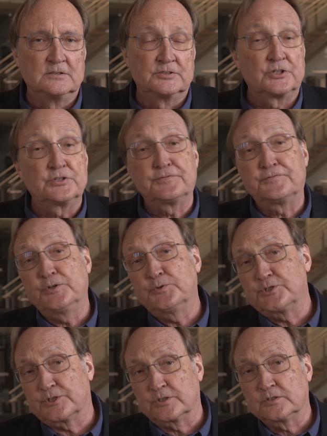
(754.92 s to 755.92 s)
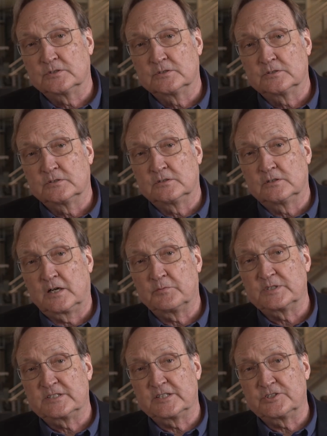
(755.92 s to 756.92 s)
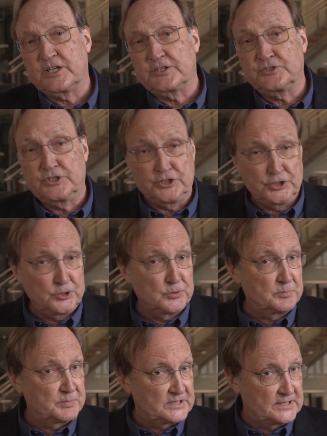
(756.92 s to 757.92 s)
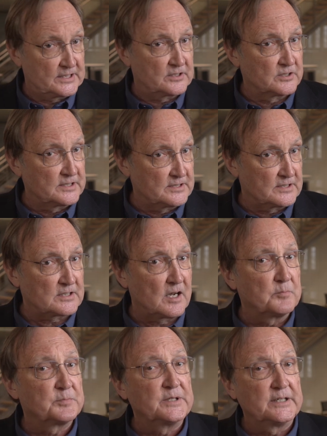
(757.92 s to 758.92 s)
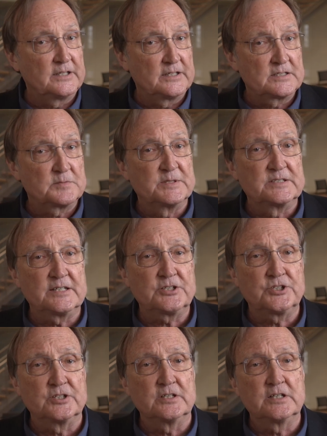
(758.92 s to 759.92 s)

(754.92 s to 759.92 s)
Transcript: So, the future I would suggest to you, and particularly this company and its position,